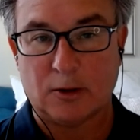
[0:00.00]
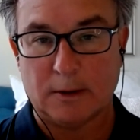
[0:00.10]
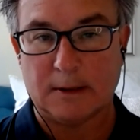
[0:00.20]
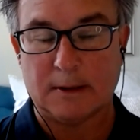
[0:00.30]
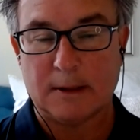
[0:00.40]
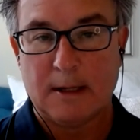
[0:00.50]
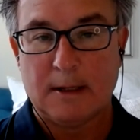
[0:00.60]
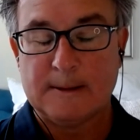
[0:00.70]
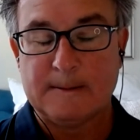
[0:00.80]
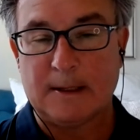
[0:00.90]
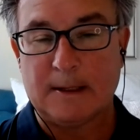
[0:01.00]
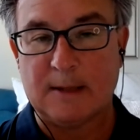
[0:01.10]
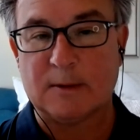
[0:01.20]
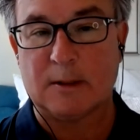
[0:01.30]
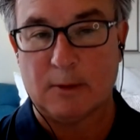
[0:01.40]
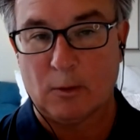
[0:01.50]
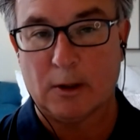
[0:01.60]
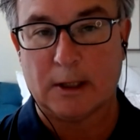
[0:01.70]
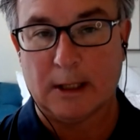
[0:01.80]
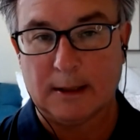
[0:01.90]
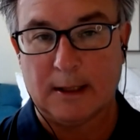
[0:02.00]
choices. It seems to be working,